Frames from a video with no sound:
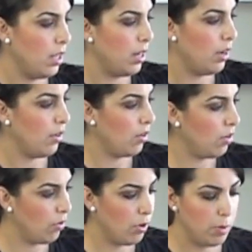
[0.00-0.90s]
Now
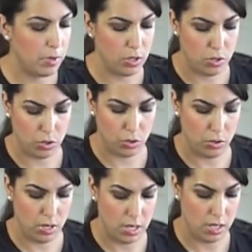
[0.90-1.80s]
what I'm going to
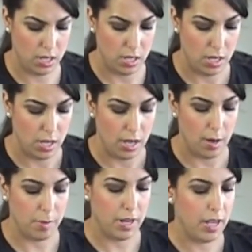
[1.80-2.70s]
do,
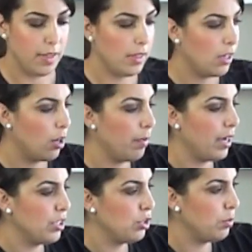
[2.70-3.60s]
I'm going to add the
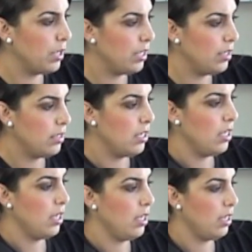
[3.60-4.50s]
garbanzo beans
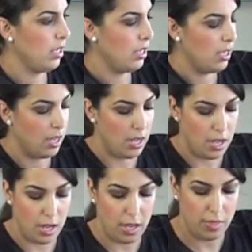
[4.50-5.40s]

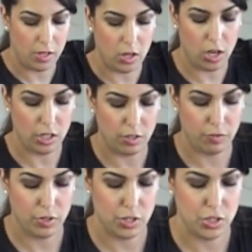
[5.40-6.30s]
and the garlic
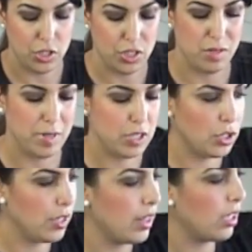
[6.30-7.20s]
first, just to make
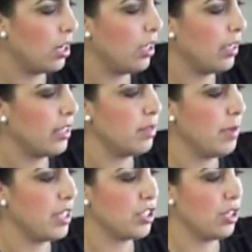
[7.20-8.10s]
sure that the garlic is
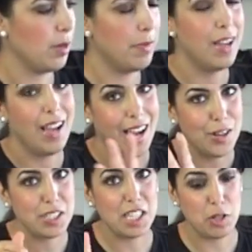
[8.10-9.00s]
mashed up.
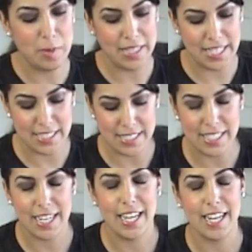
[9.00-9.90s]
I was a little bit lazy
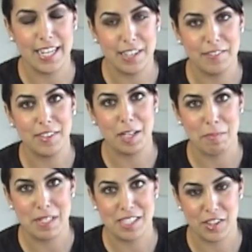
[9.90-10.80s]
today and I didn't feel like
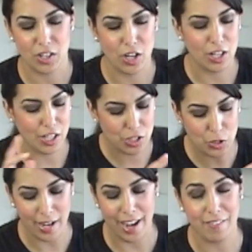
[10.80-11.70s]
mincing the garlic,
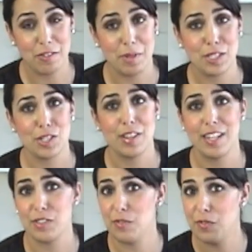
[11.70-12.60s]
so I have to make sure that
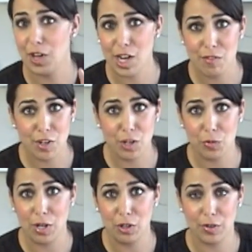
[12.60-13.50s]
it's very, very
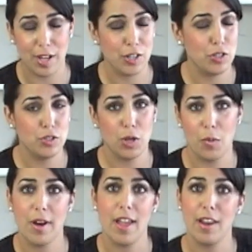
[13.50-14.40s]
well ground. You don't
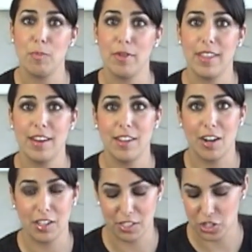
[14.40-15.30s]
want to end up with any
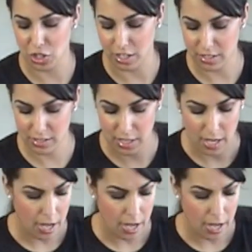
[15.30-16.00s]
garlic chunks.